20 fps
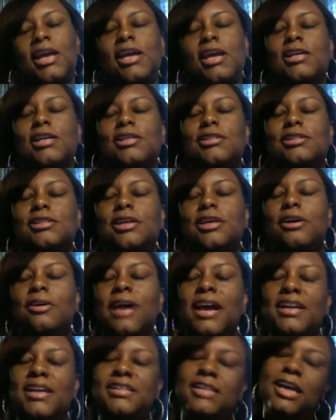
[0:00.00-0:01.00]
So
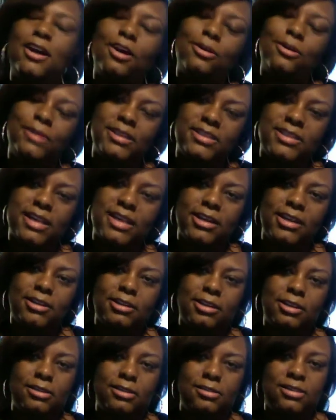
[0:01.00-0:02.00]
as I always say in
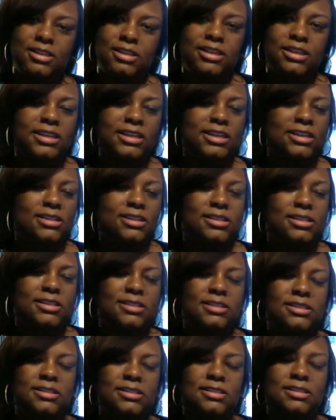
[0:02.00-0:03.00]
closing, it is
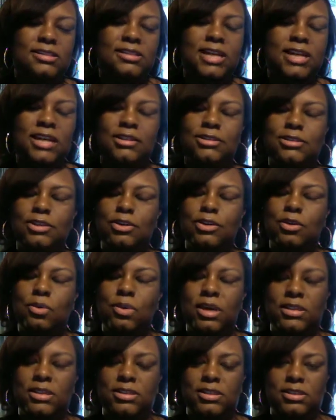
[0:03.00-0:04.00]
not the
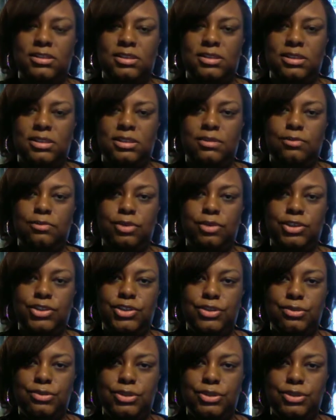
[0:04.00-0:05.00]
quantity of what
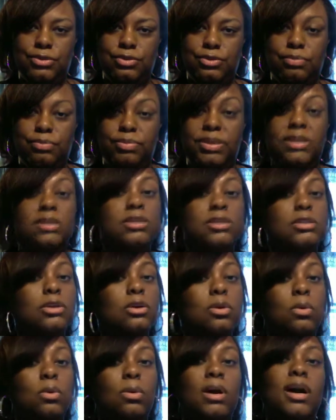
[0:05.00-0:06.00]
you do, but it's the
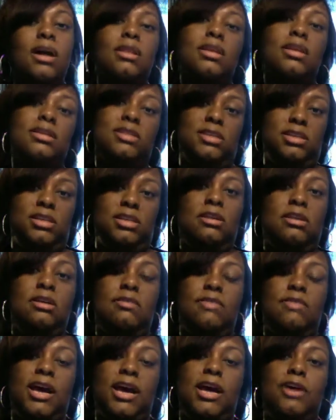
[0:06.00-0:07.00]
quality
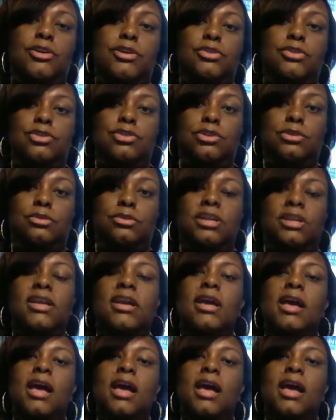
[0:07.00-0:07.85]
of how you do it.